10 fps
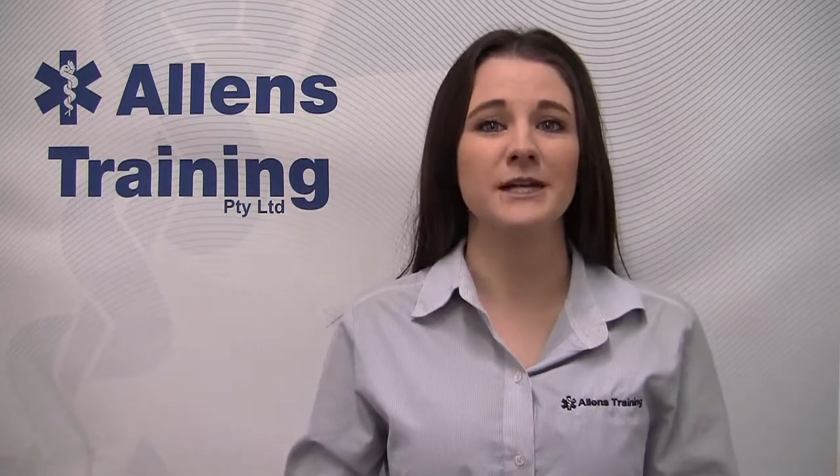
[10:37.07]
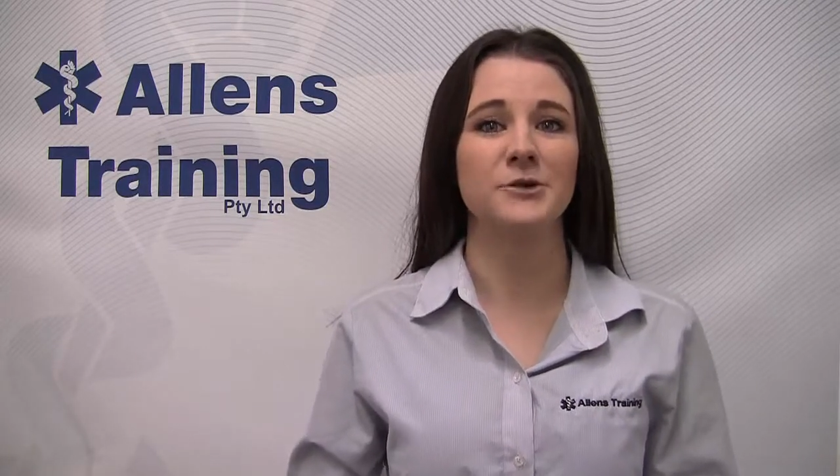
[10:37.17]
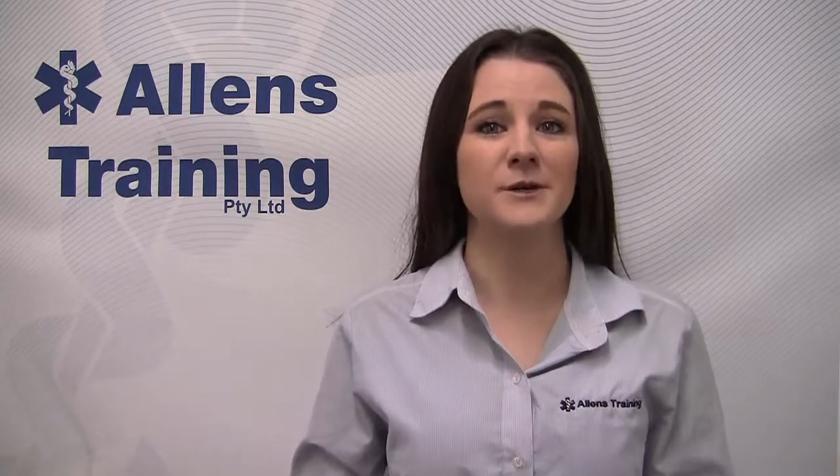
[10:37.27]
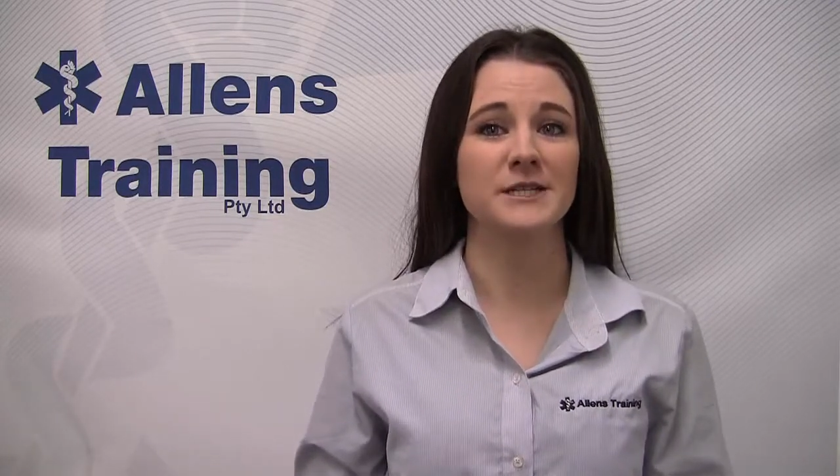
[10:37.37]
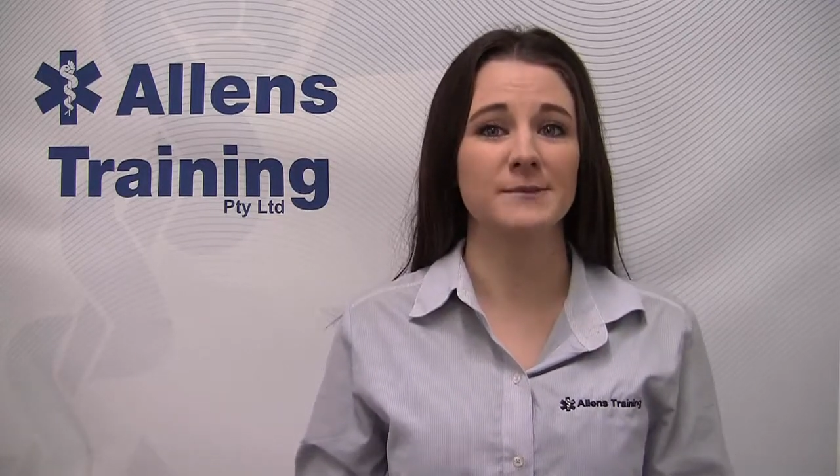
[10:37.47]

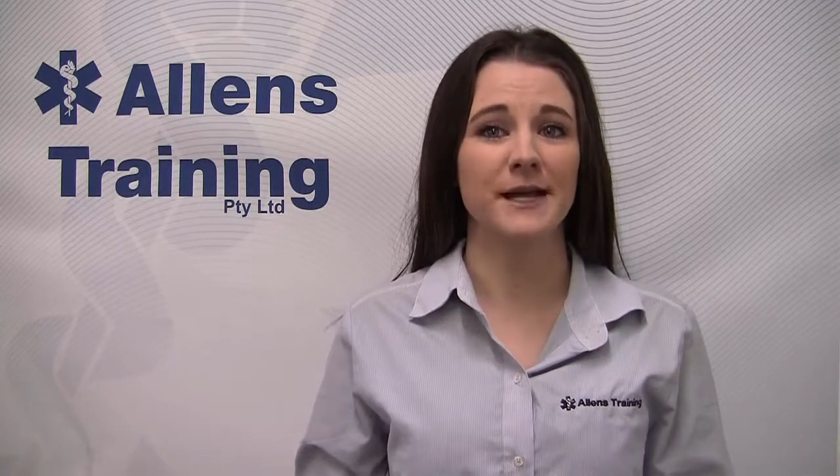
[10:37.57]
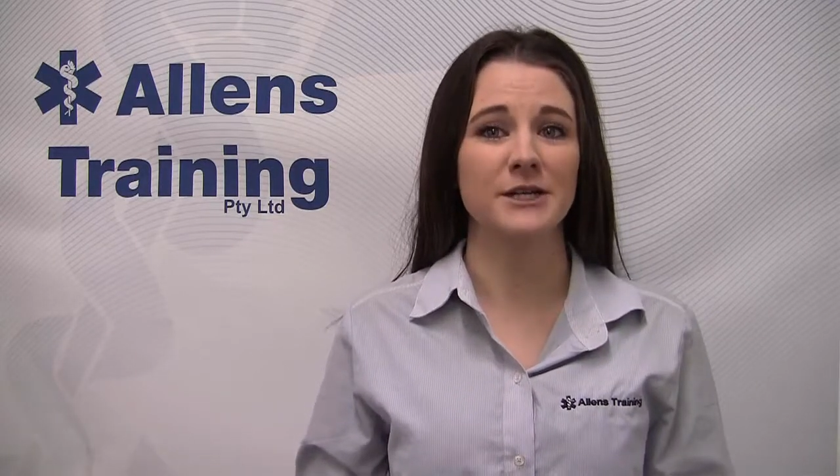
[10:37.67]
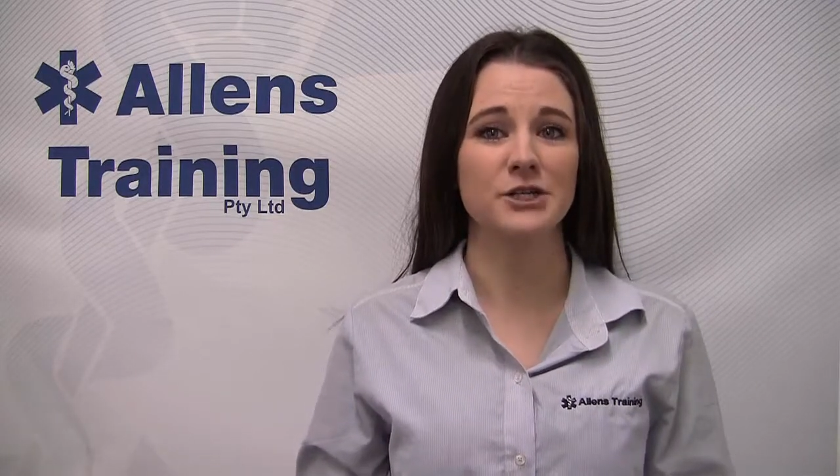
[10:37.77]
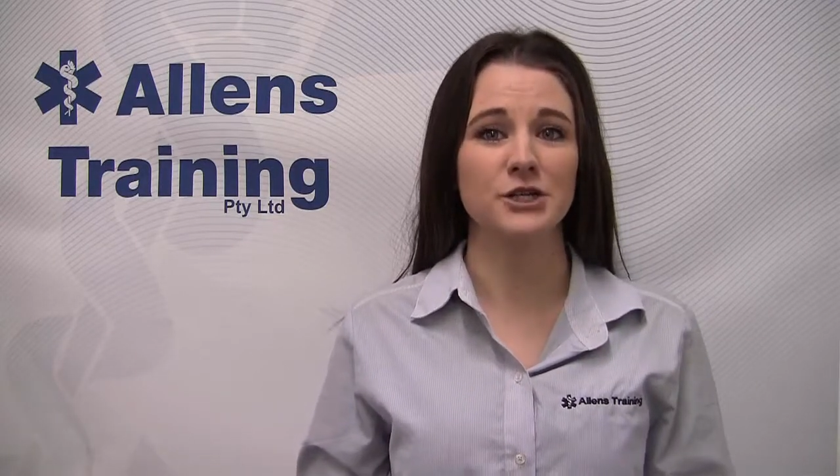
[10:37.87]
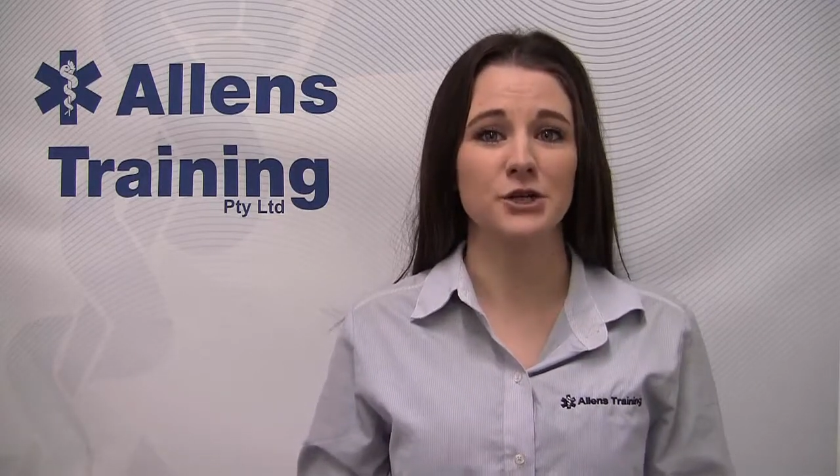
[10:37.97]
to explain
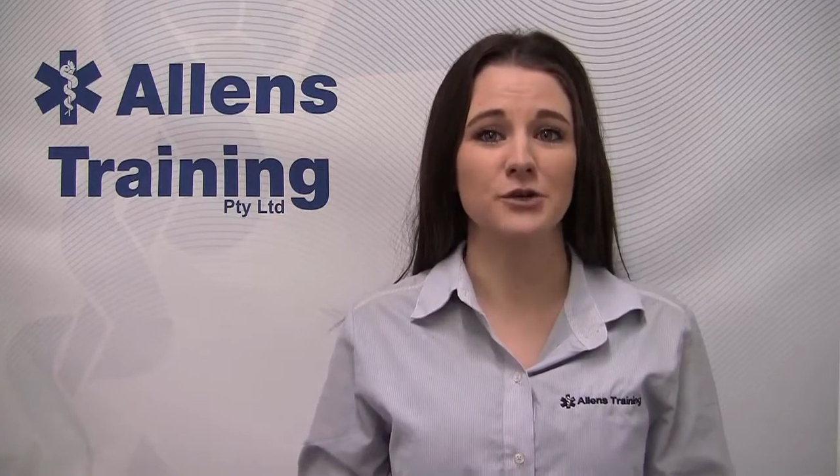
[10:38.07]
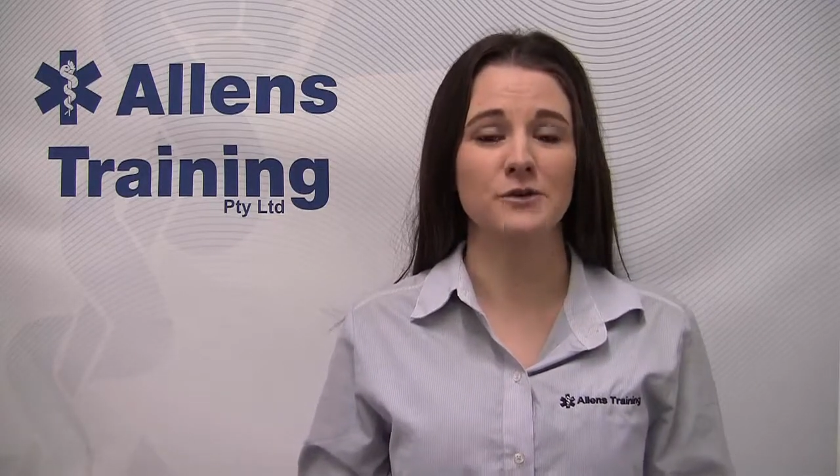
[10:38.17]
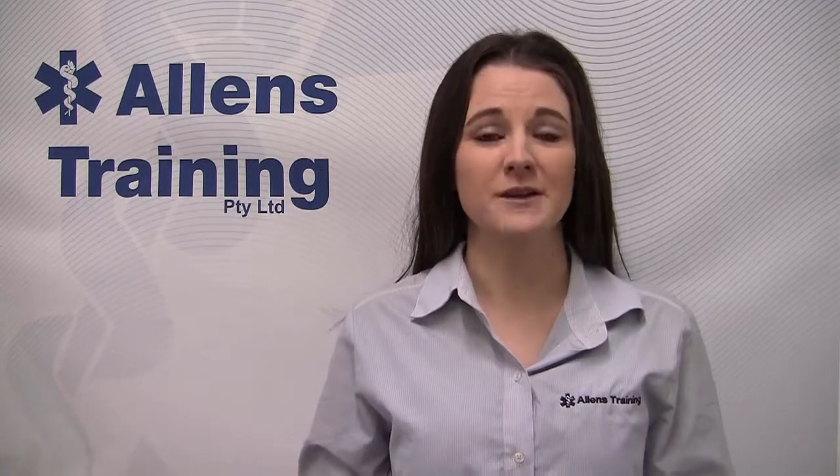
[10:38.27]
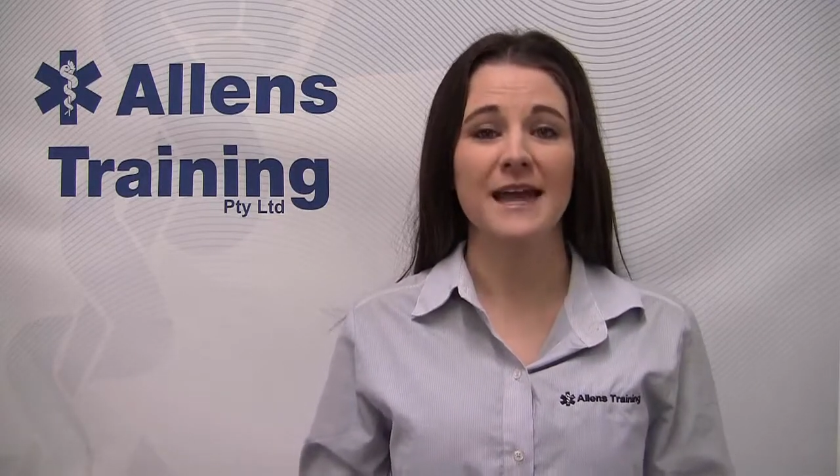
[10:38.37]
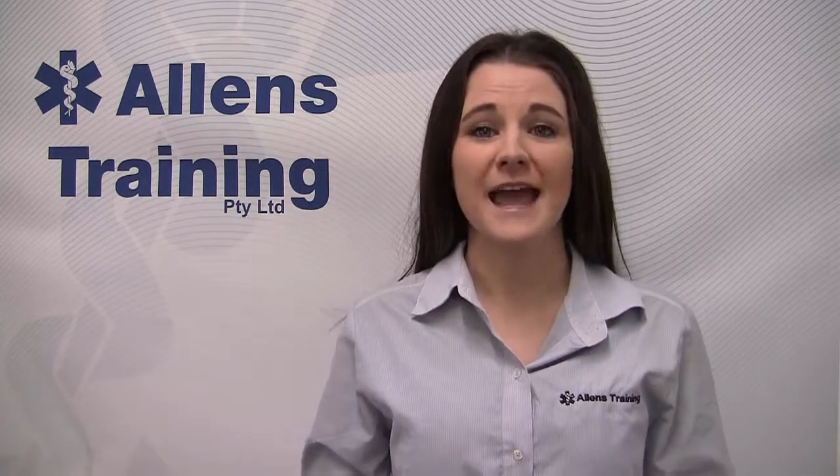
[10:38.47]
to you